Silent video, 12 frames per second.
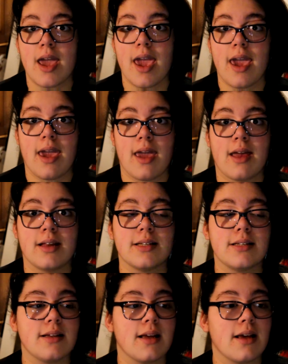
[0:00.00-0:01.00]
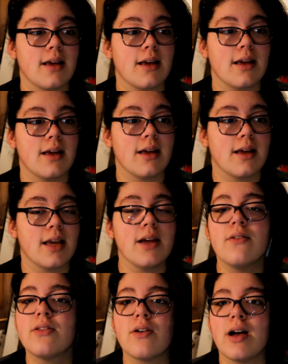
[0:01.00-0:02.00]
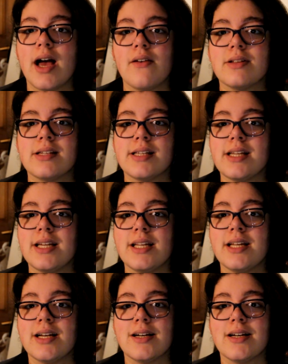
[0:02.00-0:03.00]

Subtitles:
And even though I haven't seen